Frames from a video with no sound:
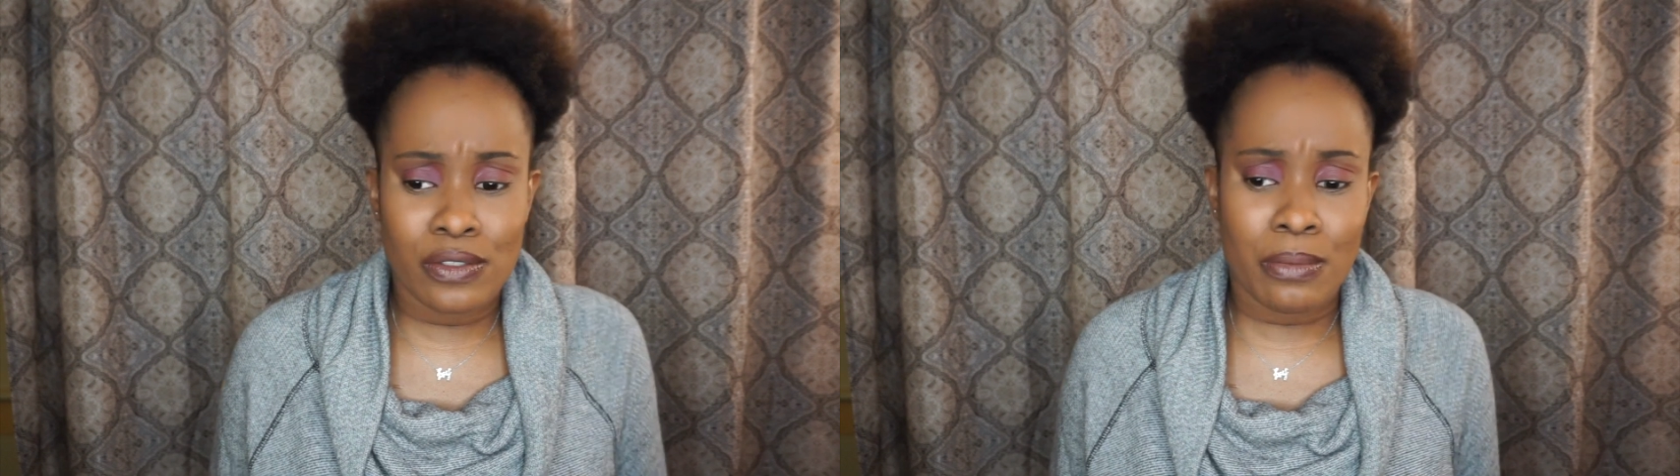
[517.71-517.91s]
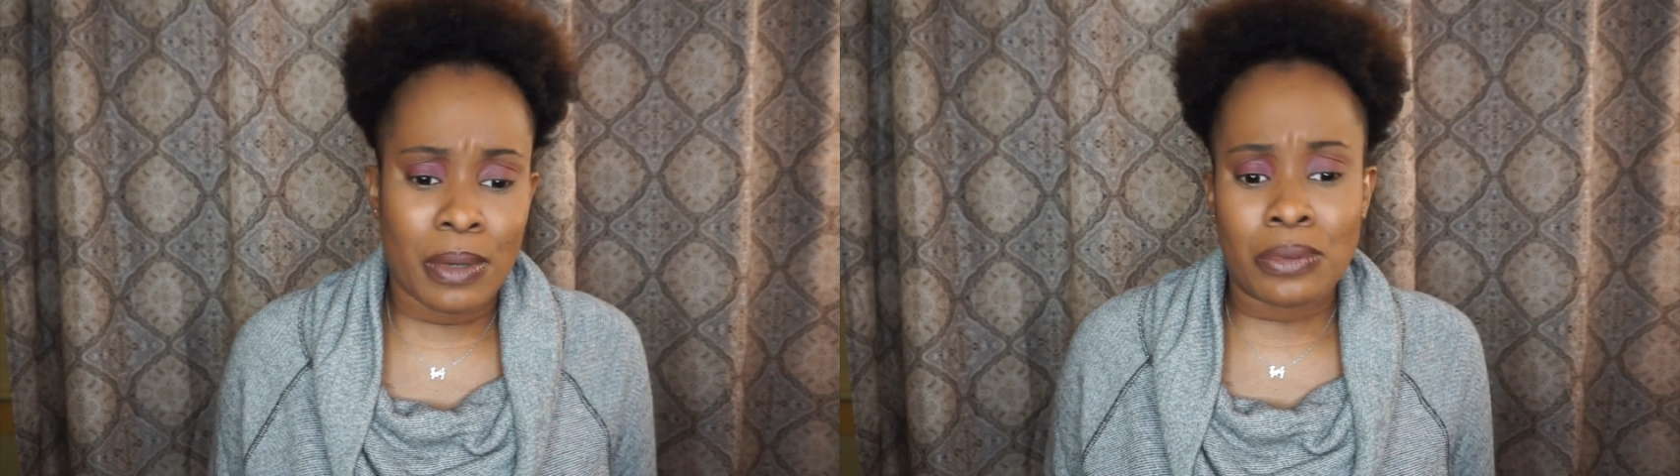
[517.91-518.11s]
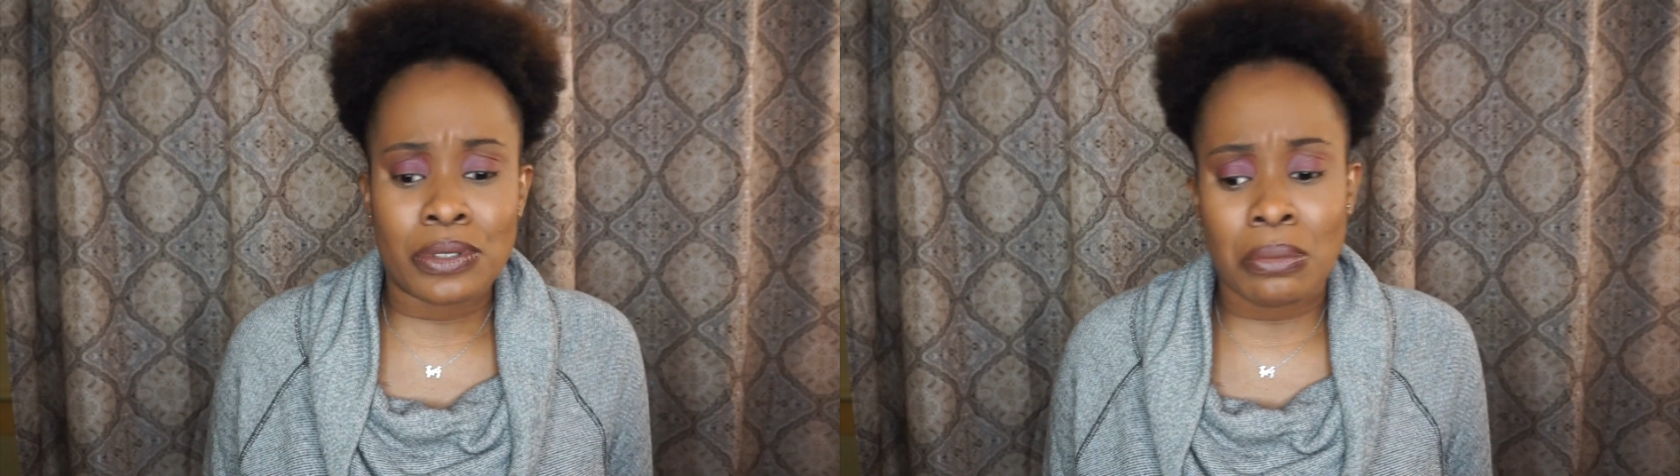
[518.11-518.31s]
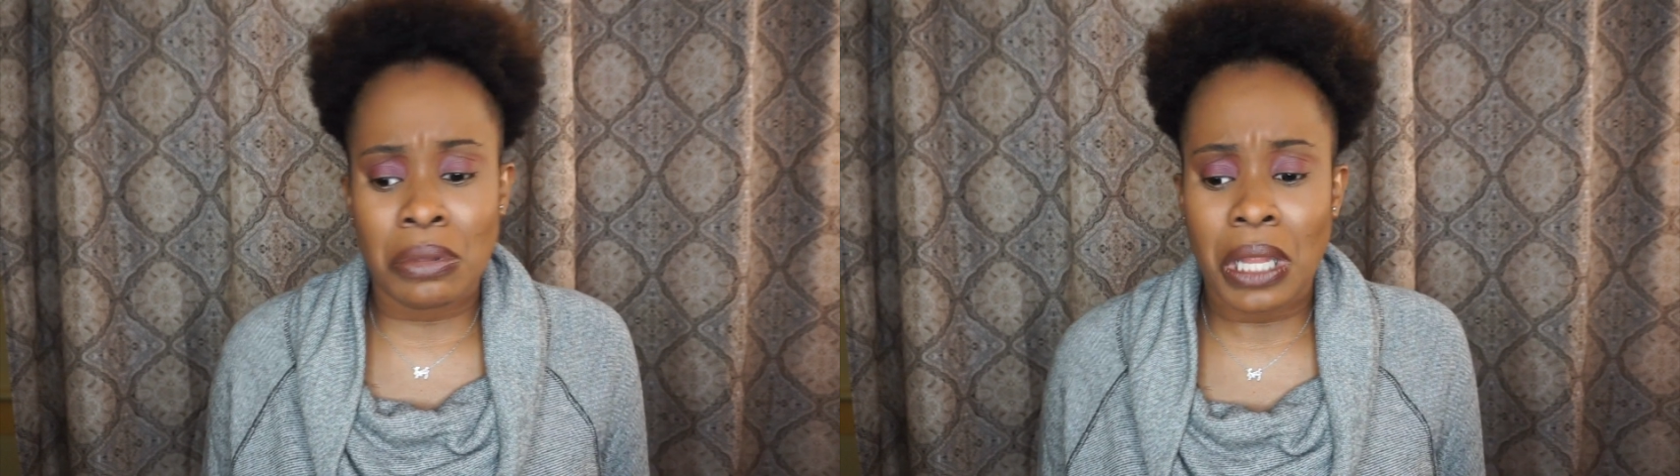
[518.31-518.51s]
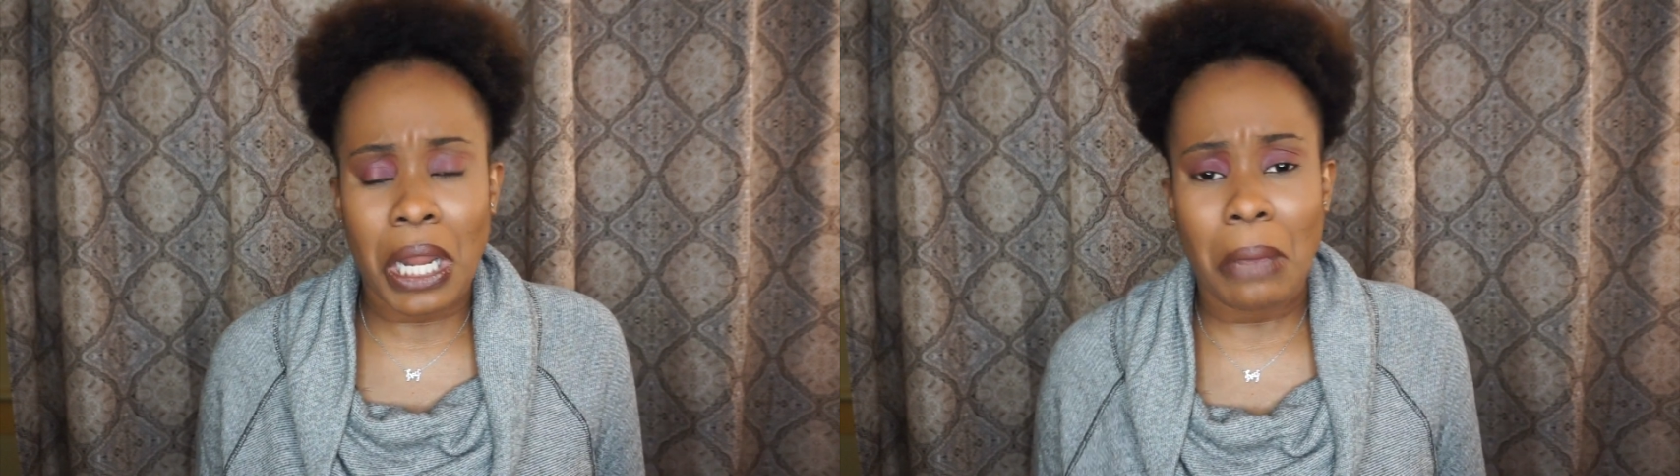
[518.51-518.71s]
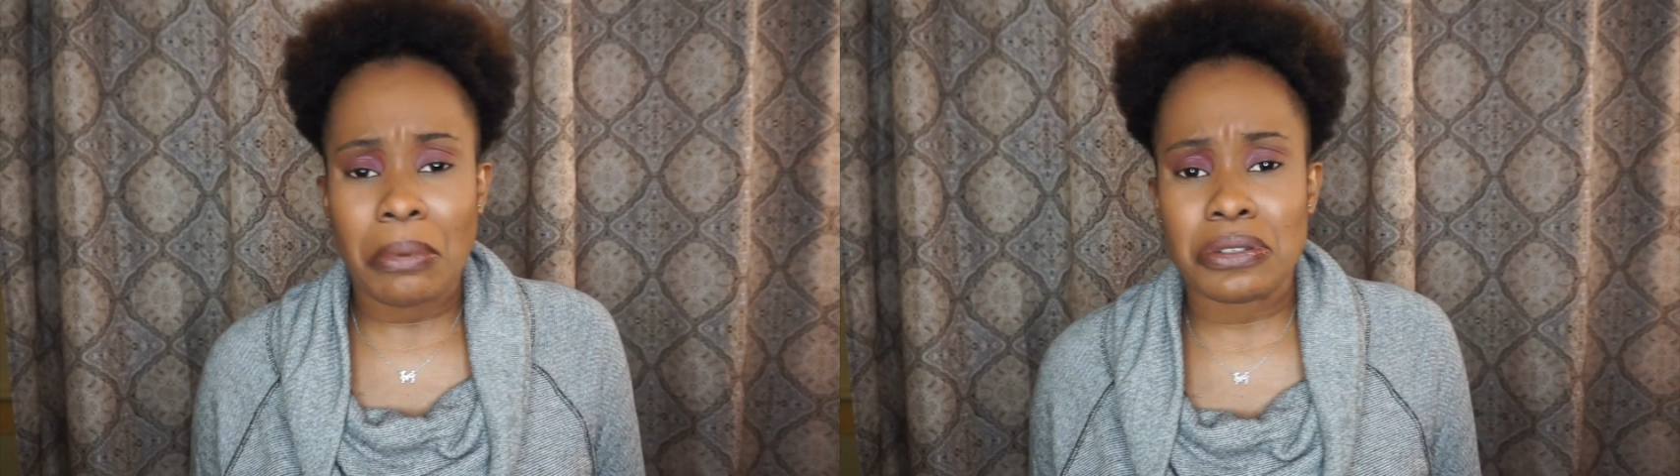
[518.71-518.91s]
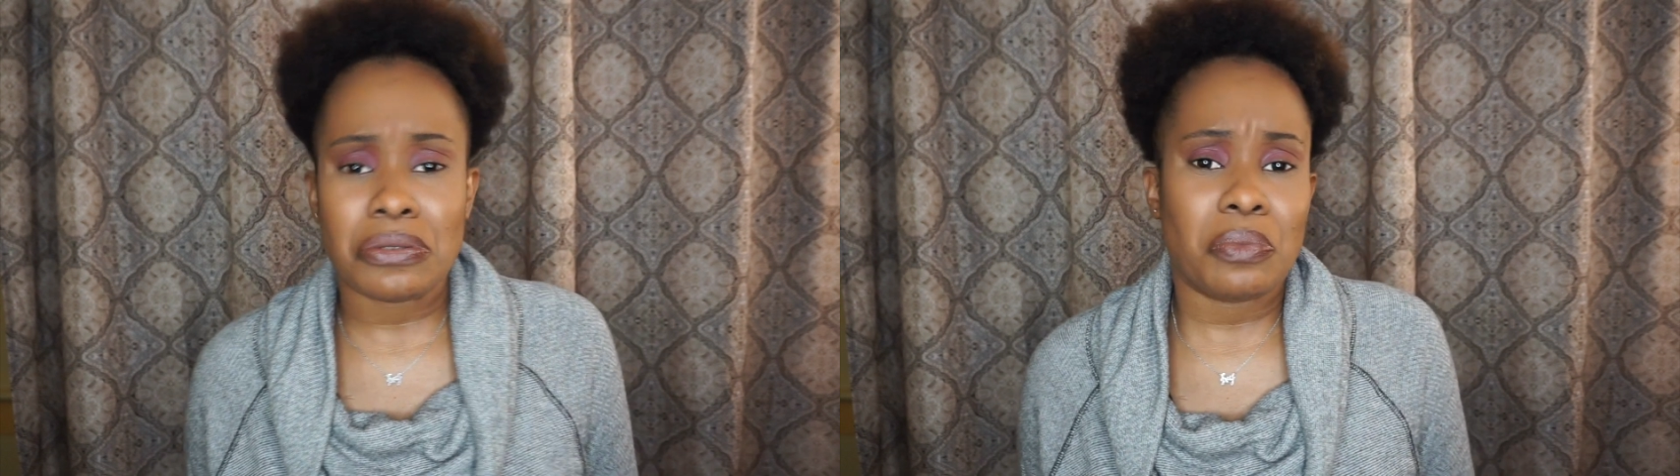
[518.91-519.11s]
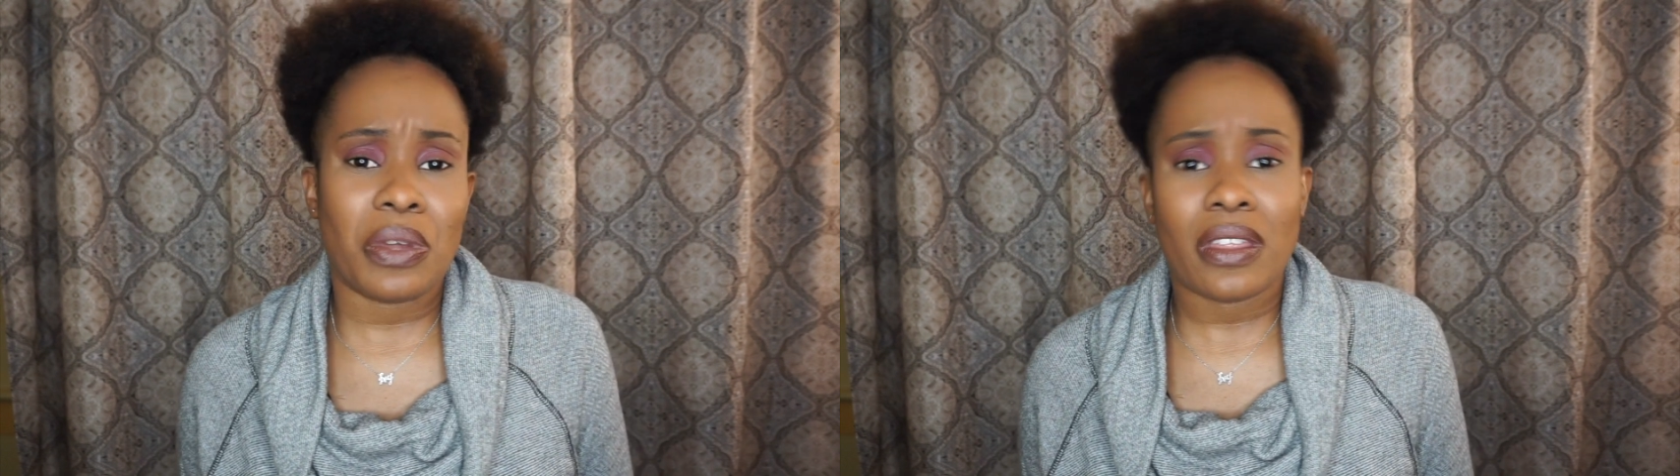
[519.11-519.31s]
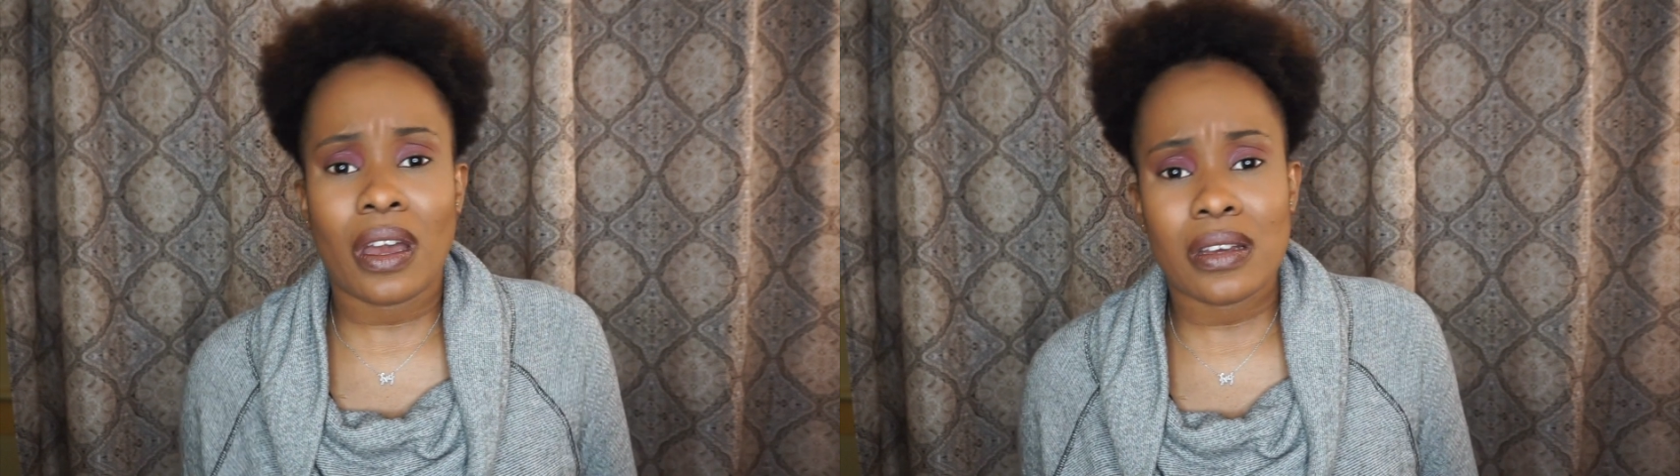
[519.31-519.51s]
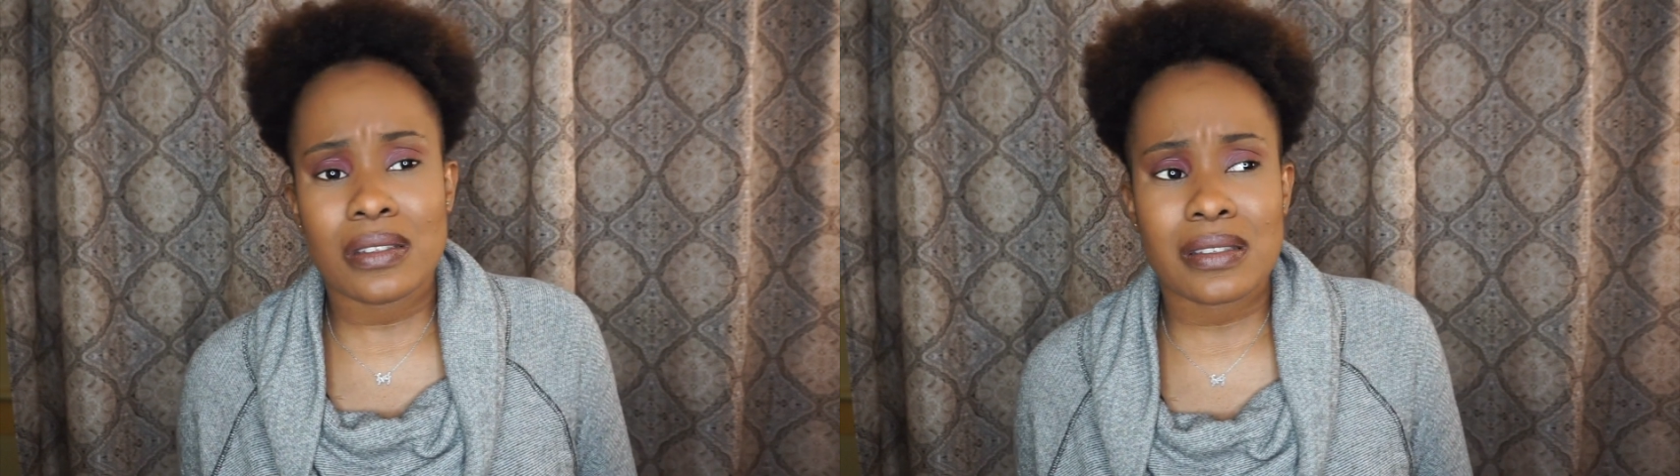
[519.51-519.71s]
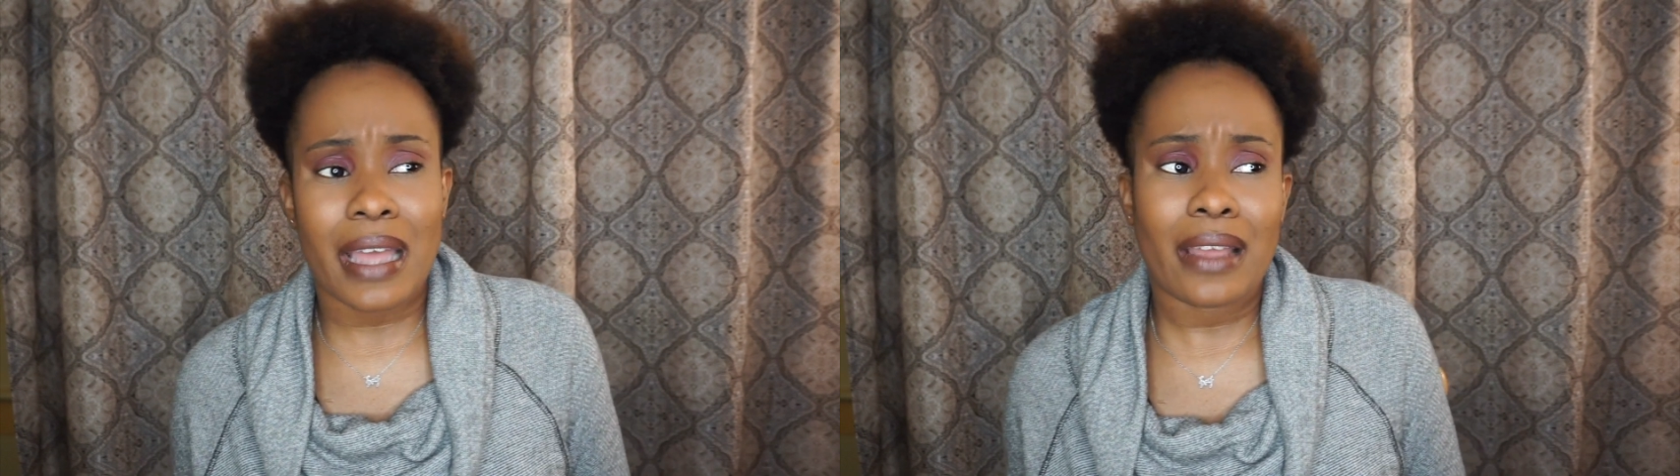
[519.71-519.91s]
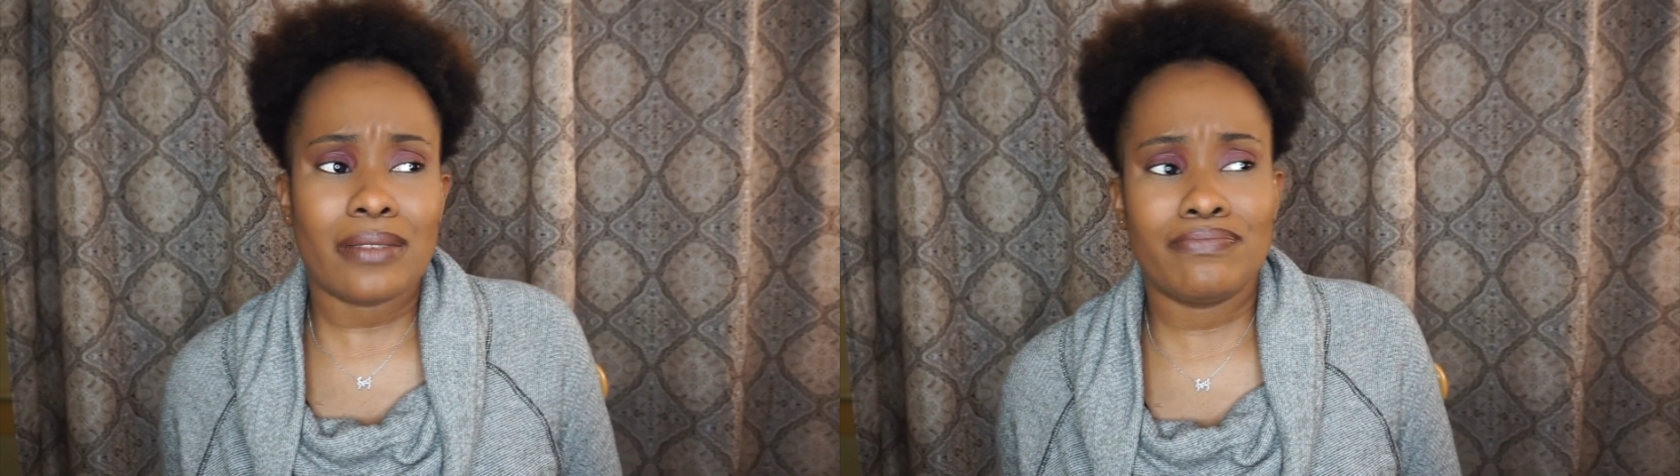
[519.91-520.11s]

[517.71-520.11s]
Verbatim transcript: remember something that happened with us like